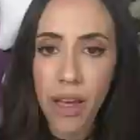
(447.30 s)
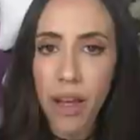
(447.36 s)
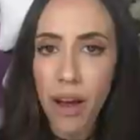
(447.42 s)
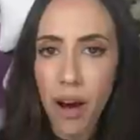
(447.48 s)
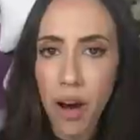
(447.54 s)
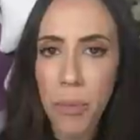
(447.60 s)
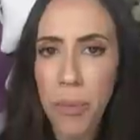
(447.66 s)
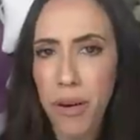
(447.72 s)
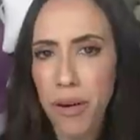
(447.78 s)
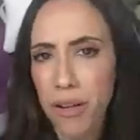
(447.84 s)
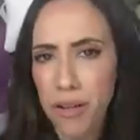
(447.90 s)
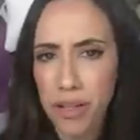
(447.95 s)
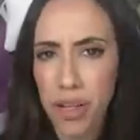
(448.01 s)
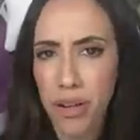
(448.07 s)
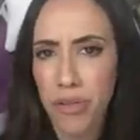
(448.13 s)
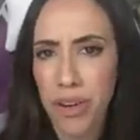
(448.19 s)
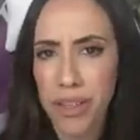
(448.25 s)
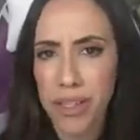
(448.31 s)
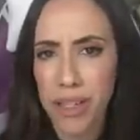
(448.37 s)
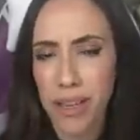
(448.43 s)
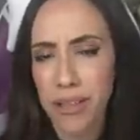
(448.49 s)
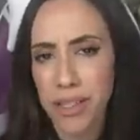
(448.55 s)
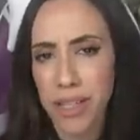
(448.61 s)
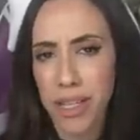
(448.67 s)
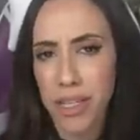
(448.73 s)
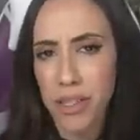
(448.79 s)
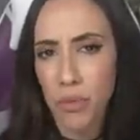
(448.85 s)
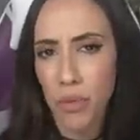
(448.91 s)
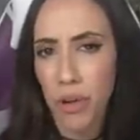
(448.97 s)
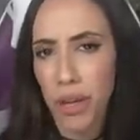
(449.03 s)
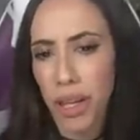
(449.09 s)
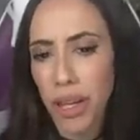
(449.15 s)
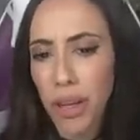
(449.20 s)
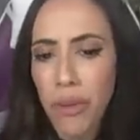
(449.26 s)
Our partners over at Celsius
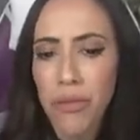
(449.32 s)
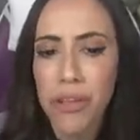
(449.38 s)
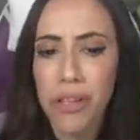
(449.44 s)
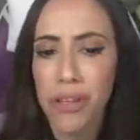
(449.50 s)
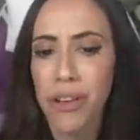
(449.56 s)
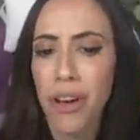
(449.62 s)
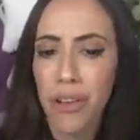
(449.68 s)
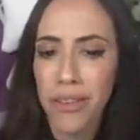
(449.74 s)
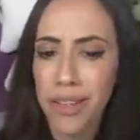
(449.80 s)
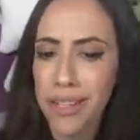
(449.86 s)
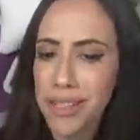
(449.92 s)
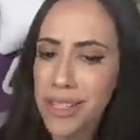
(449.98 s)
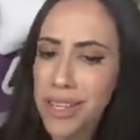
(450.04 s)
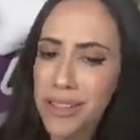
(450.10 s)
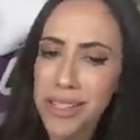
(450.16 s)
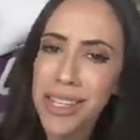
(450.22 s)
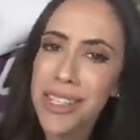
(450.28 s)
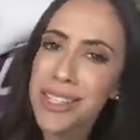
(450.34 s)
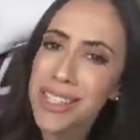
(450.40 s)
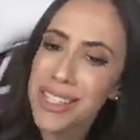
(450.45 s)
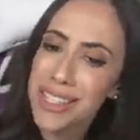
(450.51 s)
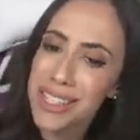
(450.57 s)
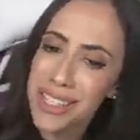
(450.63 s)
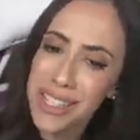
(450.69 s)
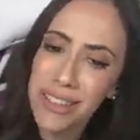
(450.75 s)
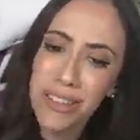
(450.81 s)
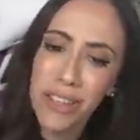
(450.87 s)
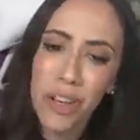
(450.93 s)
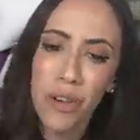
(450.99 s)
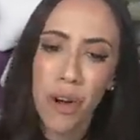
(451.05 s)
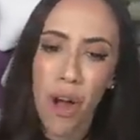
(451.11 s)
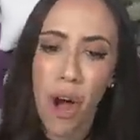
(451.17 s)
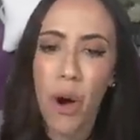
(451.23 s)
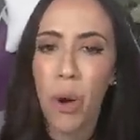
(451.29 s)
want you to know that Celsius is still
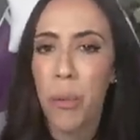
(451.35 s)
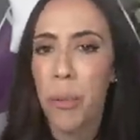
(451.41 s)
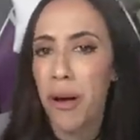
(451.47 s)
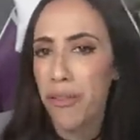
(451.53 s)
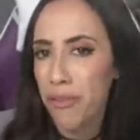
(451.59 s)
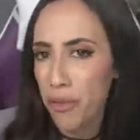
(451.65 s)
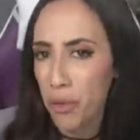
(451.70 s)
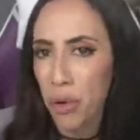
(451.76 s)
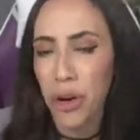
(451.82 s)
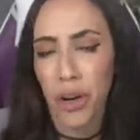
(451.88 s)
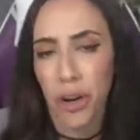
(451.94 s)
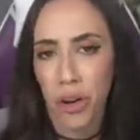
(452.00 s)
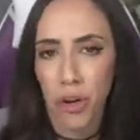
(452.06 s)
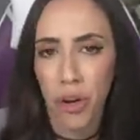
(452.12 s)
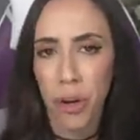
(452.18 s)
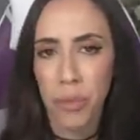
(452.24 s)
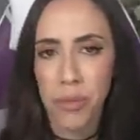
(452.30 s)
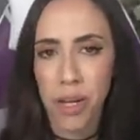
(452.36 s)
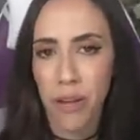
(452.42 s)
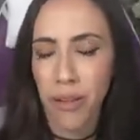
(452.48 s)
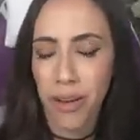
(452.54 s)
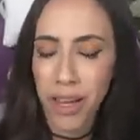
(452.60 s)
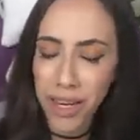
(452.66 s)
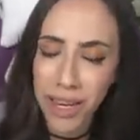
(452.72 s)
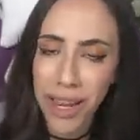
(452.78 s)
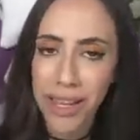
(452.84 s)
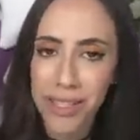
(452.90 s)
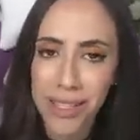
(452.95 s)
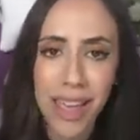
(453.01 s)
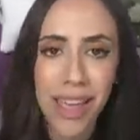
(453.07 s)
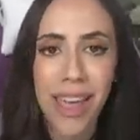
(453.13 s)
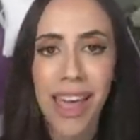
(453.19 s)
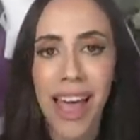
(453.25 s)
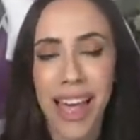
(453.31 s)
your home for your crypto. And yes,
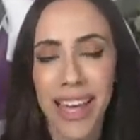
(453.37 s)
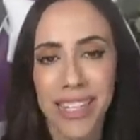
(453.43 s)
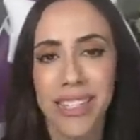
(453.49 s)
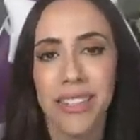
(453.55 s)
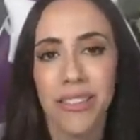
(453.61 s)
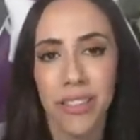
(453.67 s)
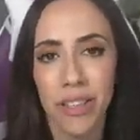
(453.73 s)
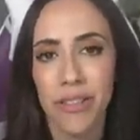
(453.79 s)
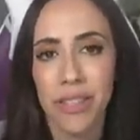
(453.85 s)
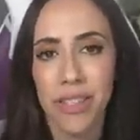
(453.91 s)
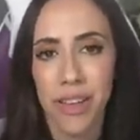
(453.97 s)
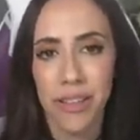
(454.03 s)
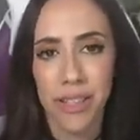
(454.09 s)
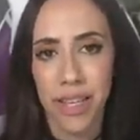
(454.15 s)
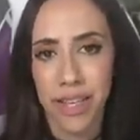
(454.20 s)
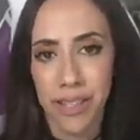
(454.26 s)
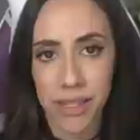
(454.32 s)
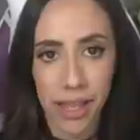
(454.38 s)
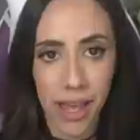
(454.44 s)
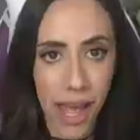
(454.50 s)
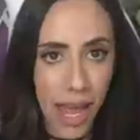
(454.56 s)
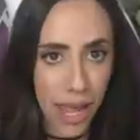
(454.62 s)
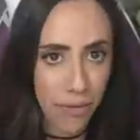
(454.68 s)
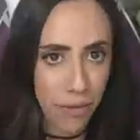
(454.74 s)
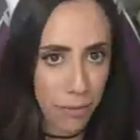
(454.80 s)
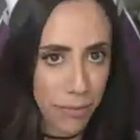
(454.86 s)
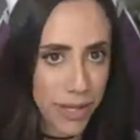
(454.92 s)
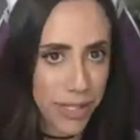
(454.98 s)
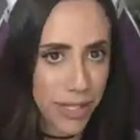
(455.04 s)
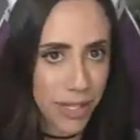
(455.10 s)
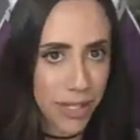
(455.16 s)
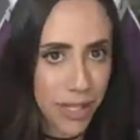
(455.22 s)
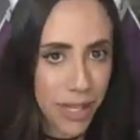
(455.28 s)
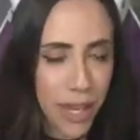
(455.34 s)
I still use Celsius. I have a
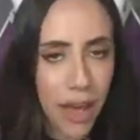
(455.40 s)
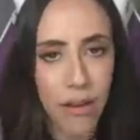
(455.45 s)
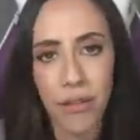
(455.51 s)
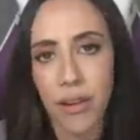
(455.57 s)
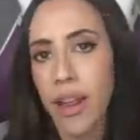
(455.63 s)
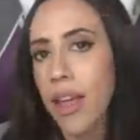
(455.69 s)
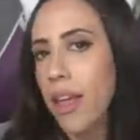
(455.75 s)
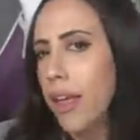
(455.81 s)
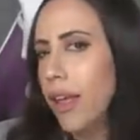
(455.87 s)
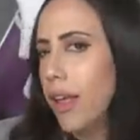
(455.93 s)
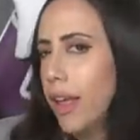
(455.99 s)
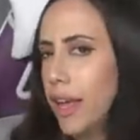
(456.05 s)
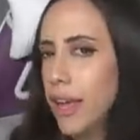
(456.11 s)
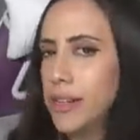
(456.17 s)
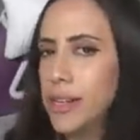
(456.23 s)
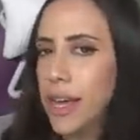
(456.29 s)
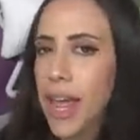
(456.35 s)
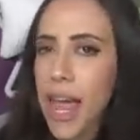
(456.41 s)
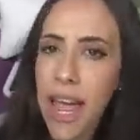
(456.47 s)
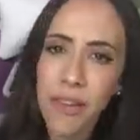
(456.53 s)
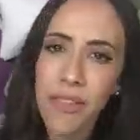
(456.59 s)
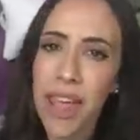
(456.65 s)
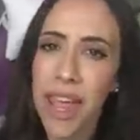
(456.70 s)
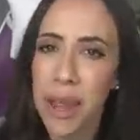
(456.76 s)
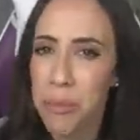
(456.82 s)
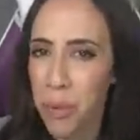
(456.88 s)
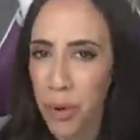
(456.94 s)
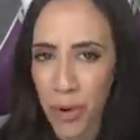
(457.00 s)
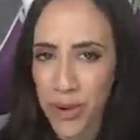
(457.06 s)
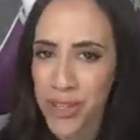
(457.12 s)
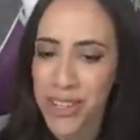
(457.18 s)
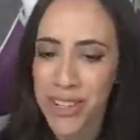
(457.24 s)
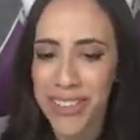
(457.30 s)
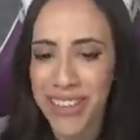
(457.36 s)
business account and I have a
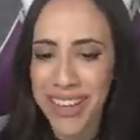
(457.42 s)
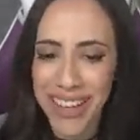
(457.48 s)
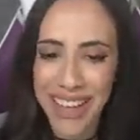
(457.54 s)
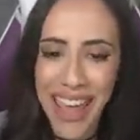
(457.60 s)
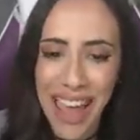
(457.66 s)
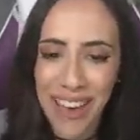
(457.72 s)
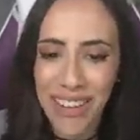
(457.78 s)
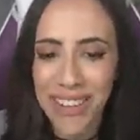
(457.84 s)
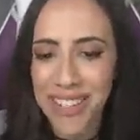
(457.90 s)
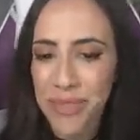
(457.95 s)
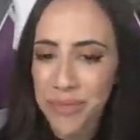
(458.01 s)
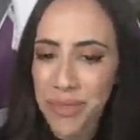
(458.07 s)
personal account.